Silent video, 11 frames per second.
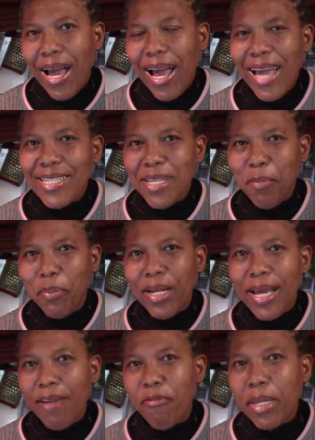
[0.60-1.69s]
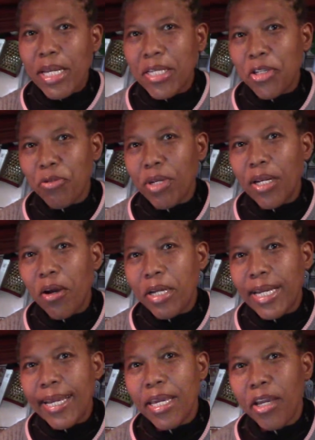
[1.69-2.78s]
Hi Simple Life Ministry,
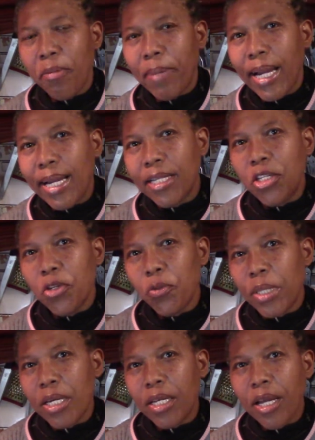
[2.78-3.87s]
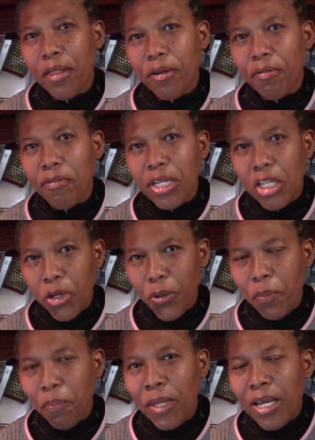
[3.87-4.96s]
Lorna here, back at you with another
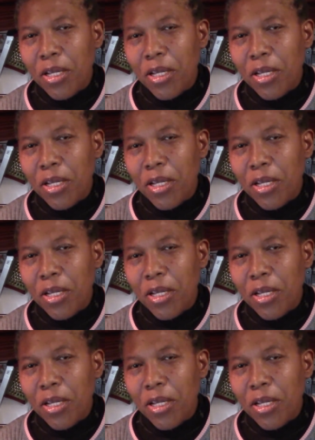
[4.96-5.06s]
video.